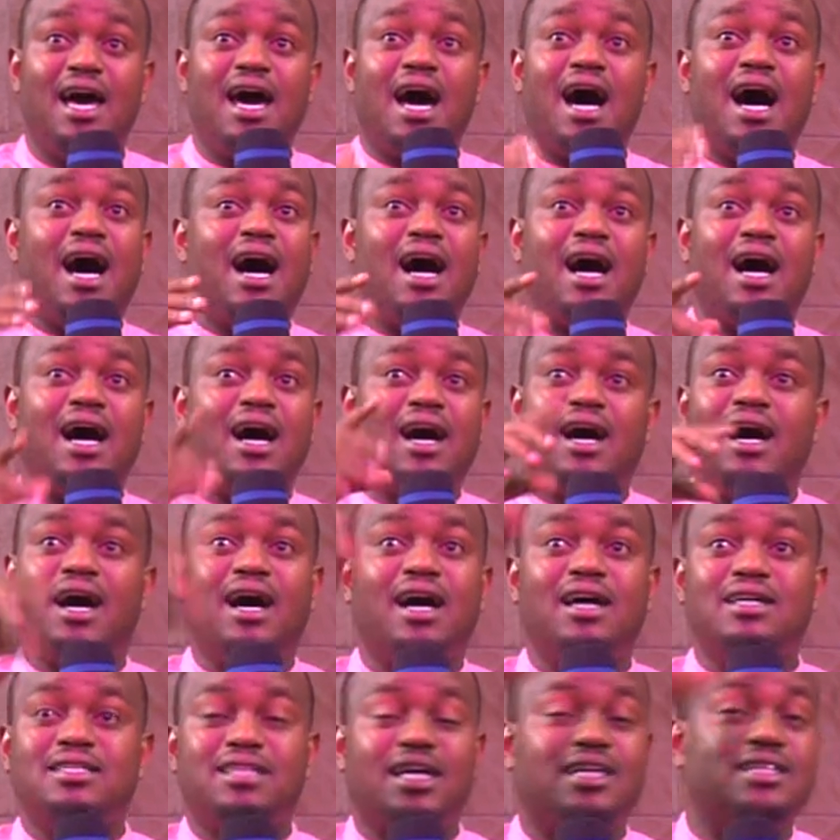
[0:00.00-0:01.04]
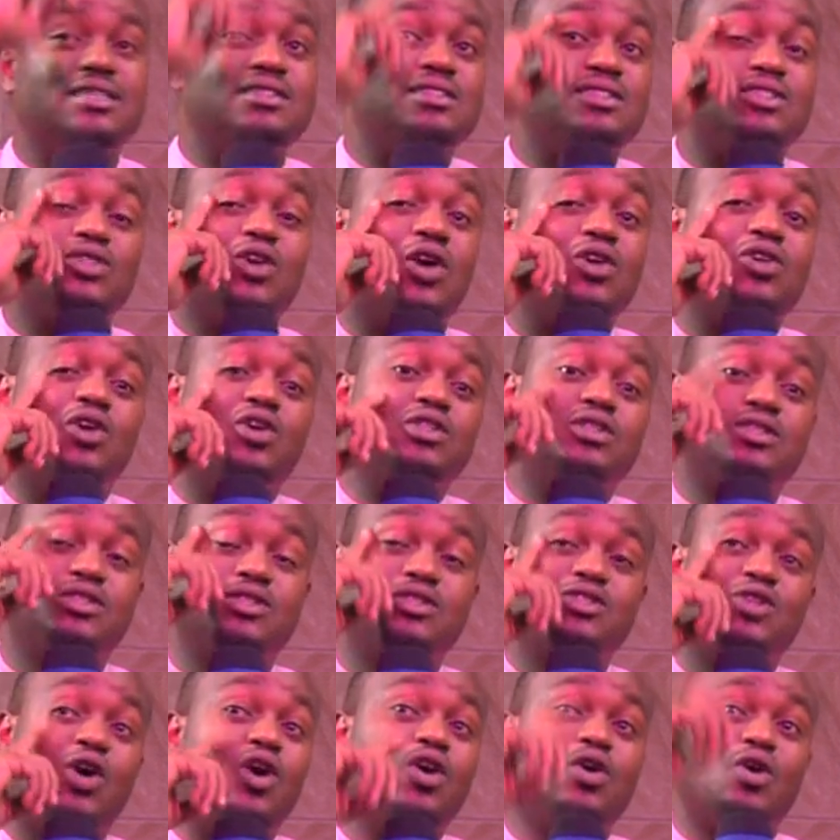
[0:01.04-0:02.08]
don't
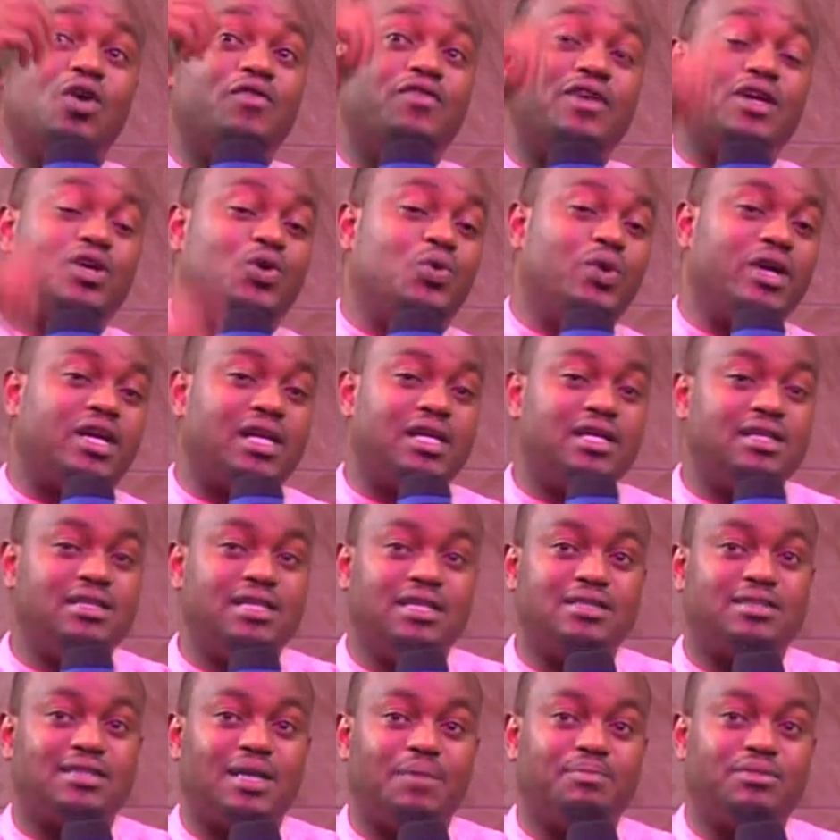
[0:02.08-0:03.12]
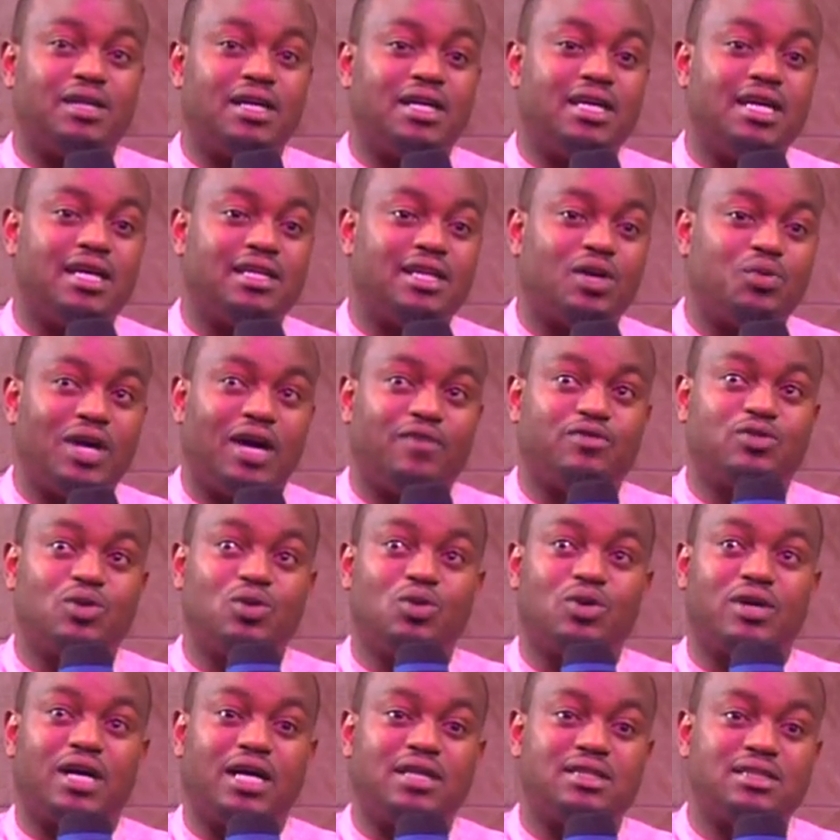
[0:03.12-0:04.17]
go very quickly. There's something here that we have to
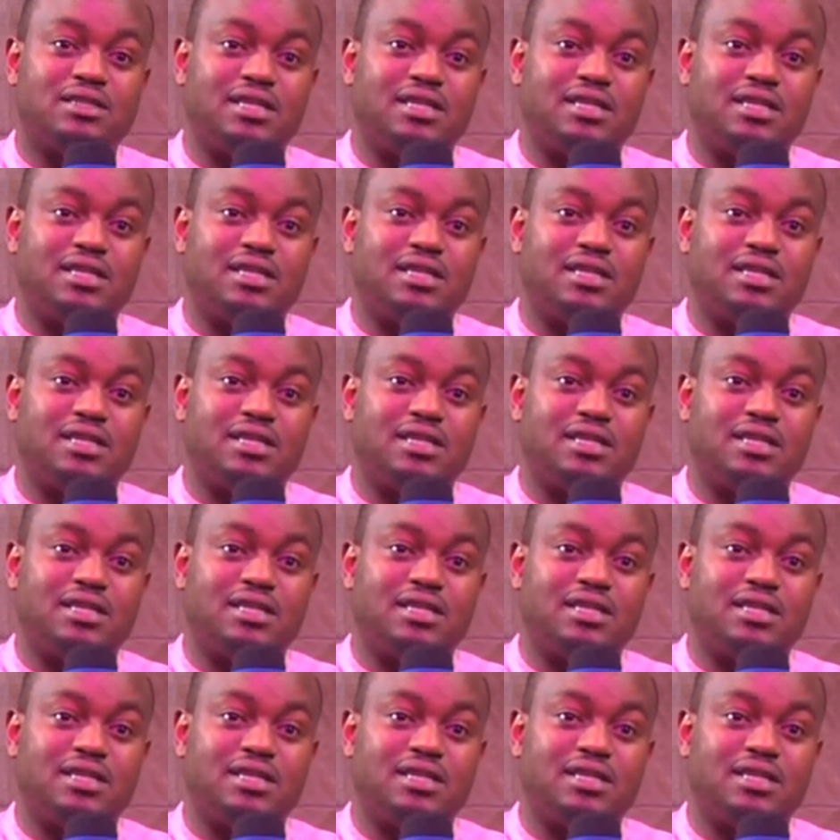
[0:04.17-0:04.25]
look at.